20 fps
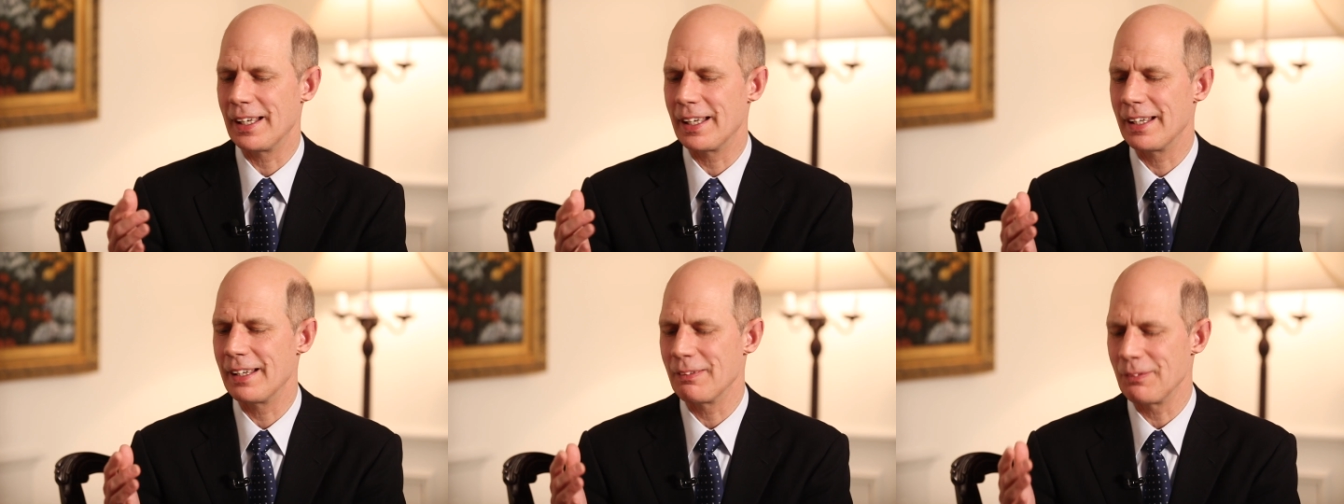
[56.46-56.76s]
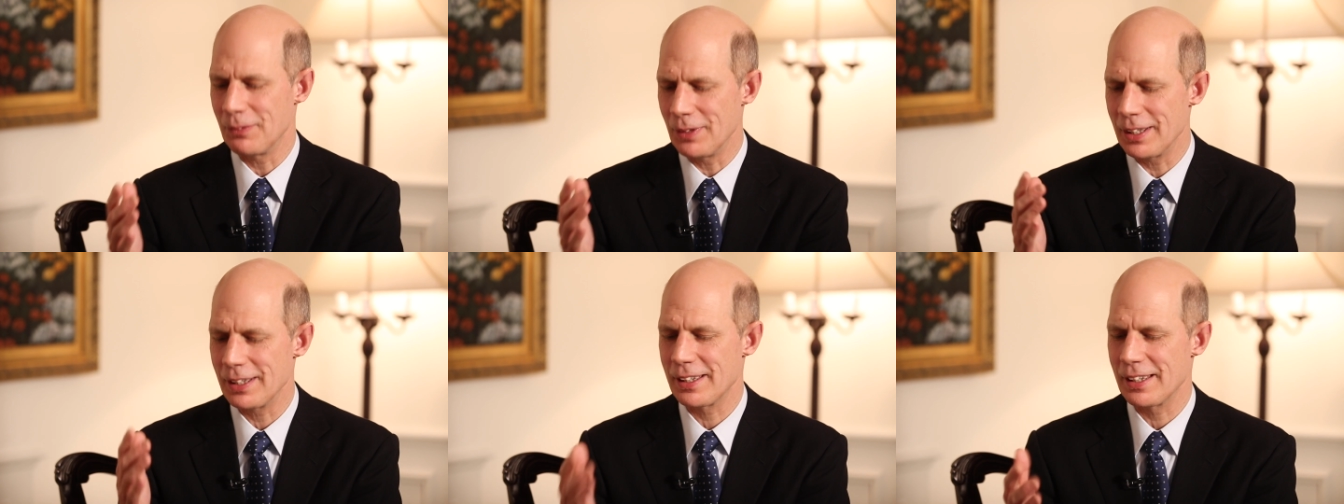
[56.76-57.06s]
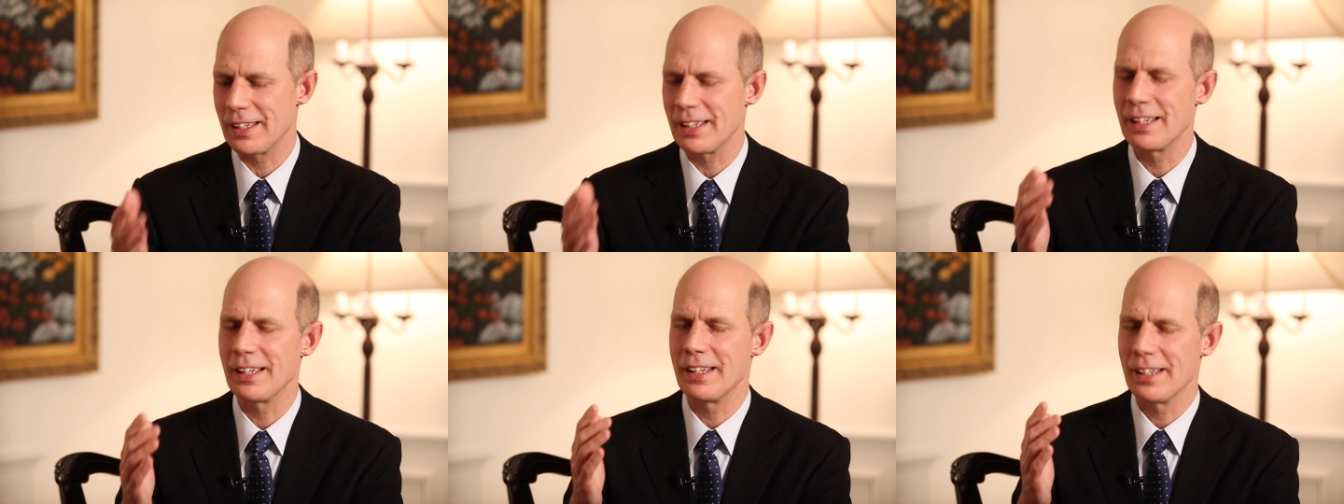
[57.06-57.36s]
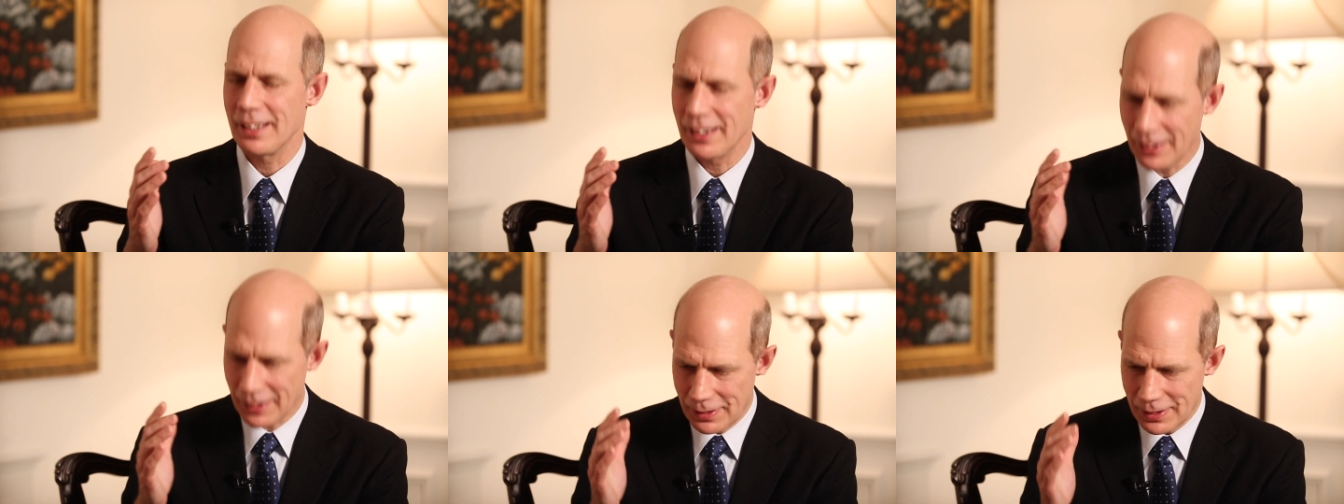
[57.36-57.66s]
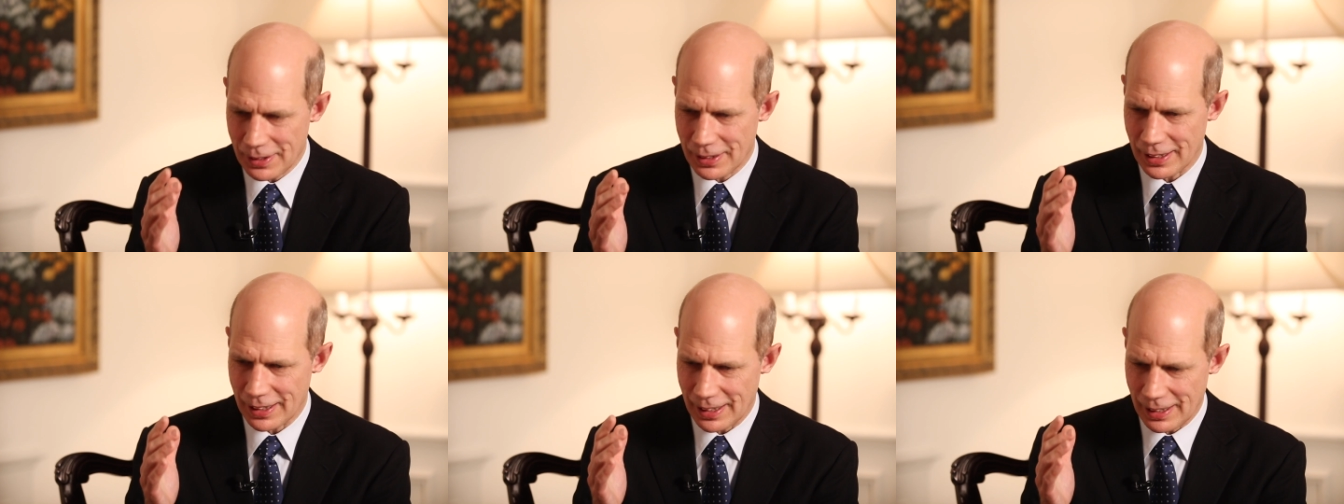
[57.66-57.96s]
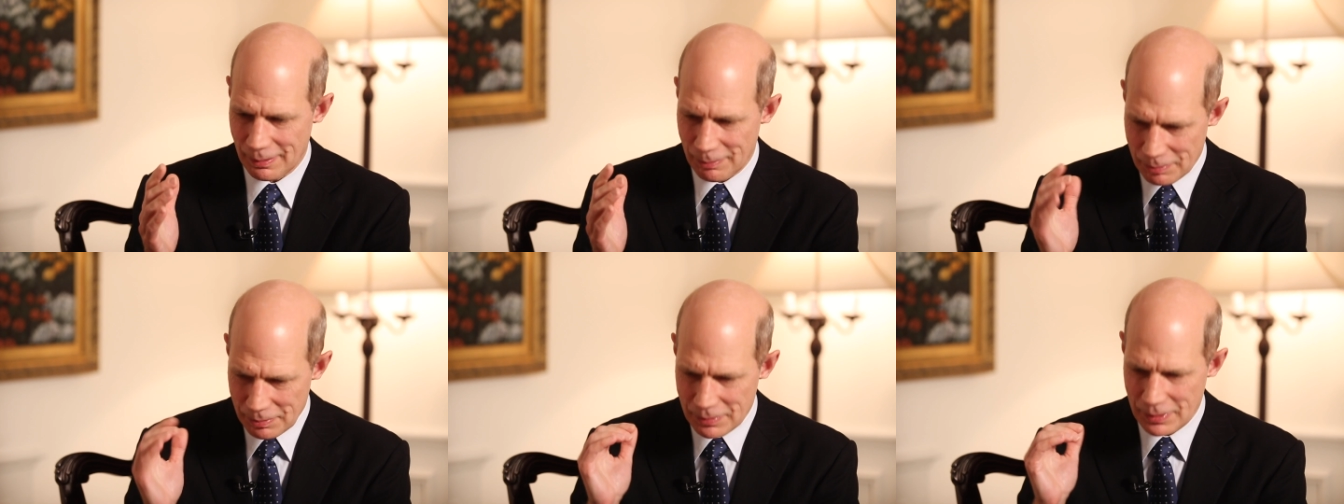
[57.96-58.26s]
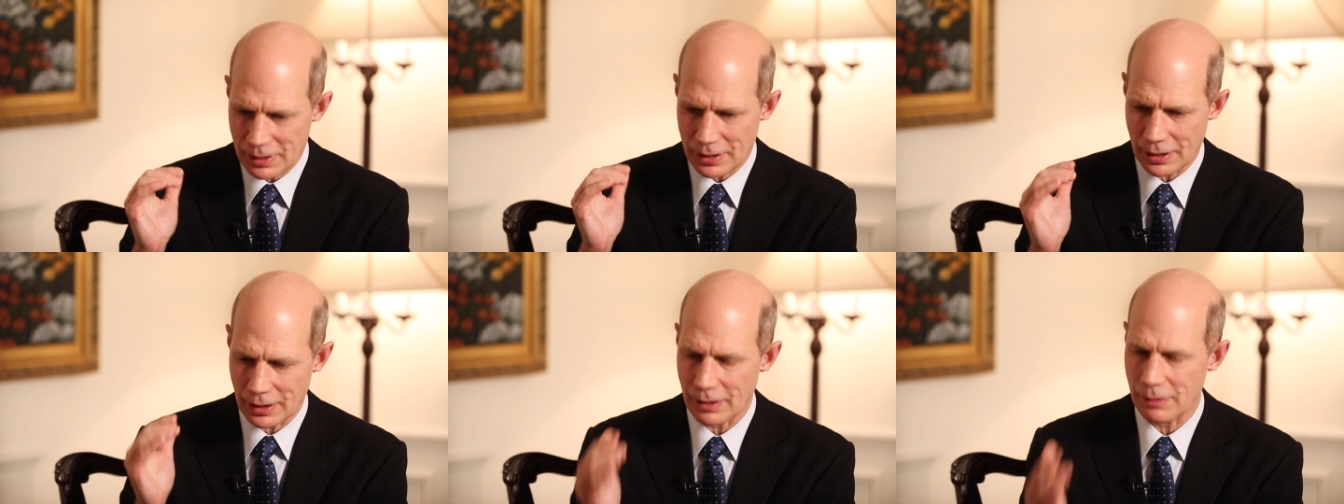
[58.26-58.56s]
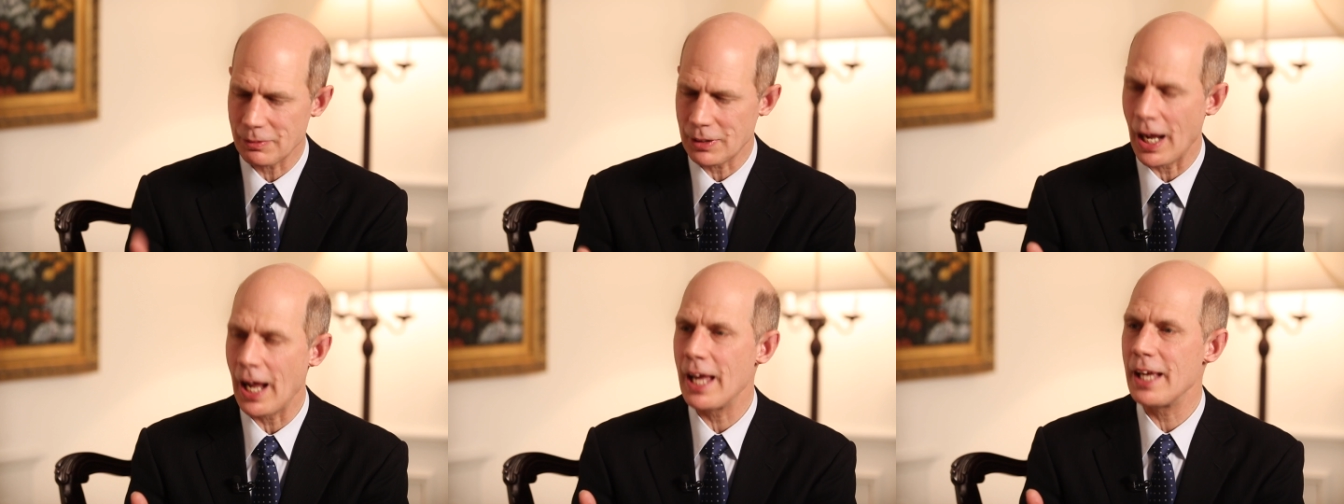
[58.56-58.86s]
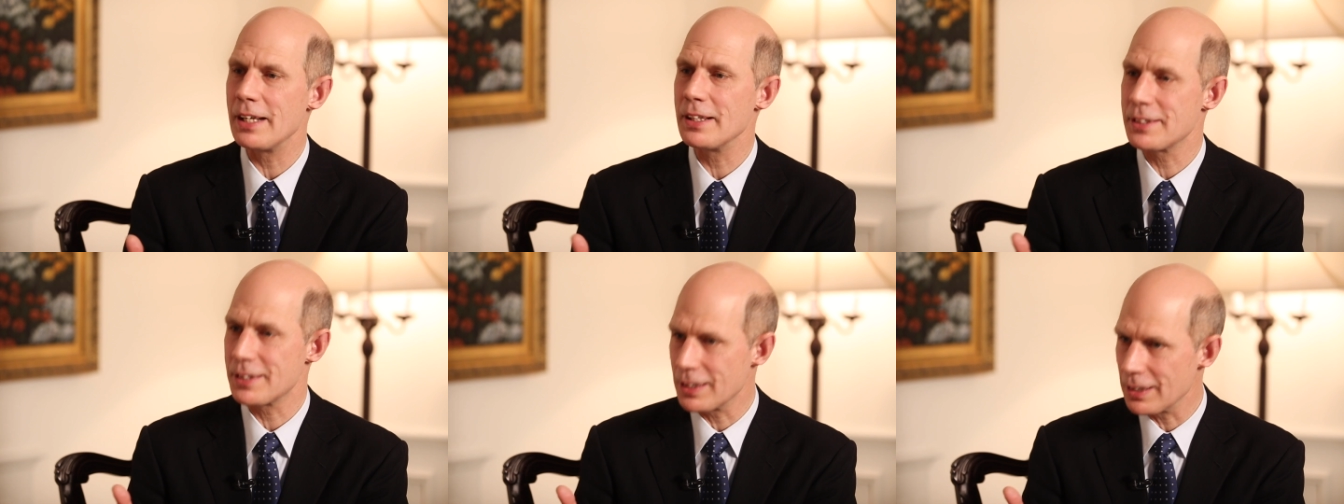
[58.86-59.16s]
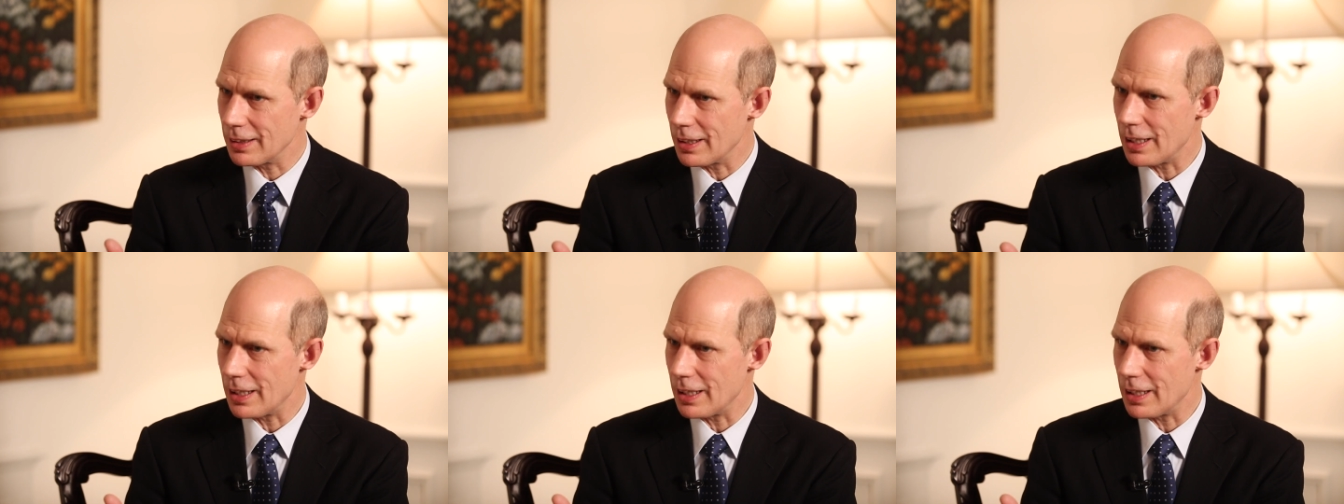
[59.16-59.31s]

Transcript: With the Diet is the